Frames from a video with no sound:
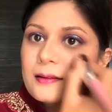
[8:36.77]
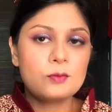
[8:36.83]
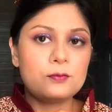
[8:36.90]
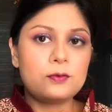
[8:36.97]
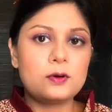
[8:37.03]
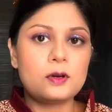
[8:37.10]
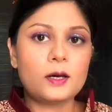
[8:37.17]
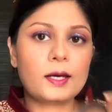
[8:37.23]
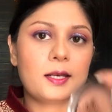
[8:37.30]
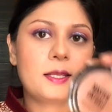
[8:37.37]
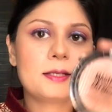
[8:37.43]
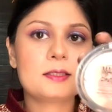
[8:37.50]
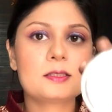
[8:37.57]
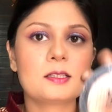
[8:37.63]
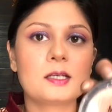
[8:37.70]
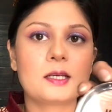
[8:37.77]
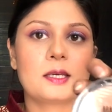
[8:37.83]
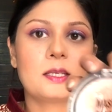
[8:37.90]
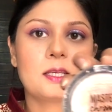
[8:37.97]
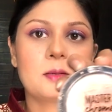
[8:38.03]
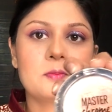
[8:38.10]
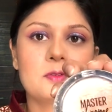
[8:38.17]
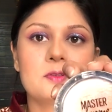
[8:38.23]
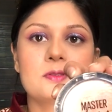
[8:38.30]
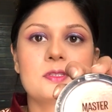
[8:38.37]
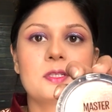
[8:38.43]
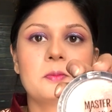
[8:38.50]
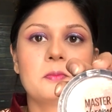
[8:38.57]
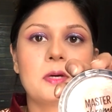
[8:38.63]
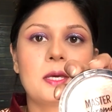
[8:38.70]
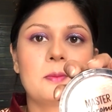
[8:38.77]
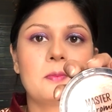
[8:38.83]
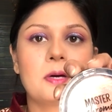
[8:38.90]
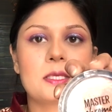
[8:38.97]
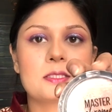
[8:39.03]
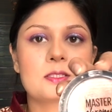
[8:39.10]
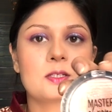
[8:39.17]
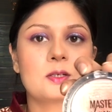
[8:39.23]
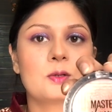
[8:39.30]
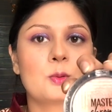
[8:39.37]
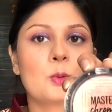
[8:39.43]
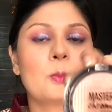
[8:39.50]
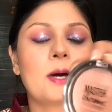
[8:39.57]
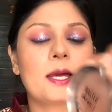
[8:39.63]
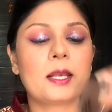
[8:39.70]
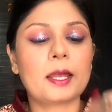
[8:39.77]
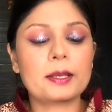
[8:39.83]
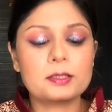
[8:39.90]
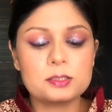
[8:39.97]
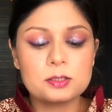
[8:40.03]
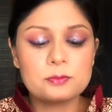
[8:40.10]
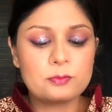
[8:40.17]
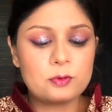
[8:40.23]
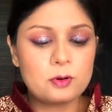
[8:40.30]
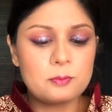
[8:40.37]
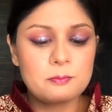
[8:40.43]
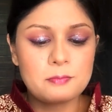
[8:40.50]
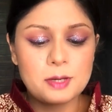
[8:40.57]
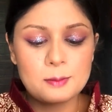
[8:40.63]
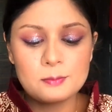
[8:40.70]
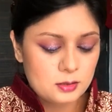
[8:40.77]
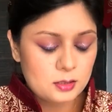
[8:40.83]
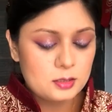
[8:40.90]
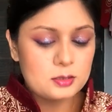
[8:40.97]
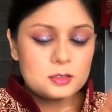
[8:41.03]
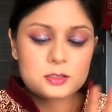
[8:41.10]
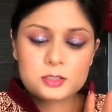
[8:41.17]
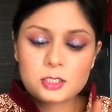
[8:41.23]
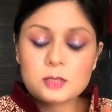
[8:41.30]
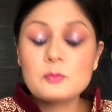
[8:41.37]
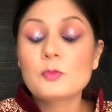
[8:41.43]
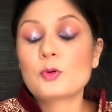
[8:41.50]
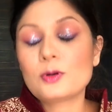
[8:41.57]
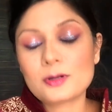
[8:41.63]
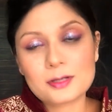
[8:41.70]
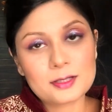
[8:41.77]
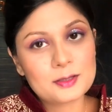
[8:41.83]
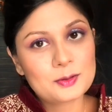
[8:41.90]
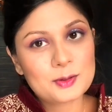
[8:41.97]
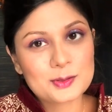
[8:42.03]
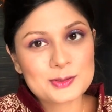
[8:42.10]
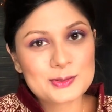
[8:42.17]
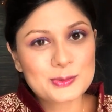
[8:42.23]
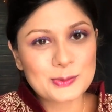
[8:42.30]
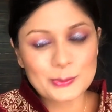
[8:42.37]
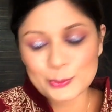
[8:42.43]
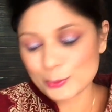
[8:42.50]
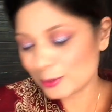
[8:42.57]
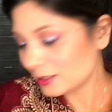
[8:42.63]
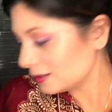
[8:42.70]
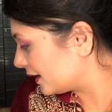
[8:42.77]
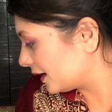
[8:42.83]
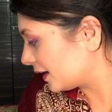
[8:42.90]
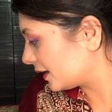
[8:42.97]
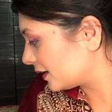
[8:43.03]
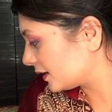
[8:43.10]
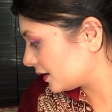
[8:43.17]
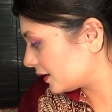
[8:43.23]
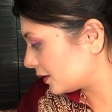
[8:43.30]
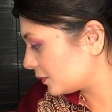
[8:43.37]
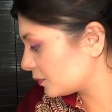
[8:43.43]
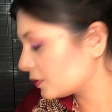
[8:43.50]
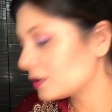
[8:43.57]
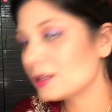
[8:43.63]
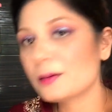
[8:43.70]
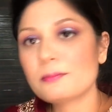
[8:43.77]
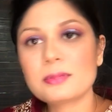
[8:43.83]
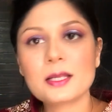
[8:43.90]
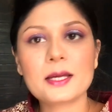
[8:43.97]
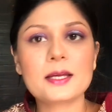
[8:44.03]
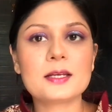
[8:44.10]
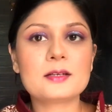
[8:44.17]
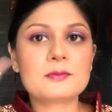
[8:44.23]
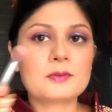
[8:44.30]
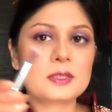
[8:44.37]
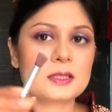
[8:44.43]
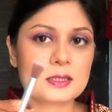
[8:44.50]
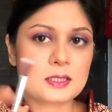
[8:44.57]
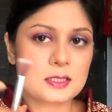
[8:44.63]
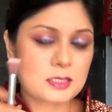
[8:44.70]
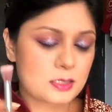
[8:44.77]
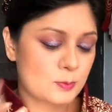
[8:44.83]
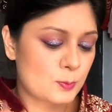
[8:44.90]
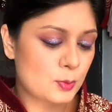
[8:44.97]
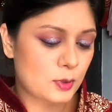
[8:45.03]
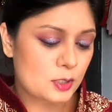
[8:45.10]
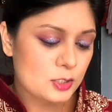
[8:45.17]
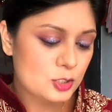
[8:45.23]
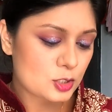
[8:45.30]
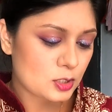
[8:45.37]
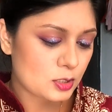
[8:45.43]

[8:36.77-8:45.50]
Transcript: For highlighter, again I'm using my Master Chrome highlighter from Maybelline in the shade Molten Rose Gold, and I'm gonna apply it with this brush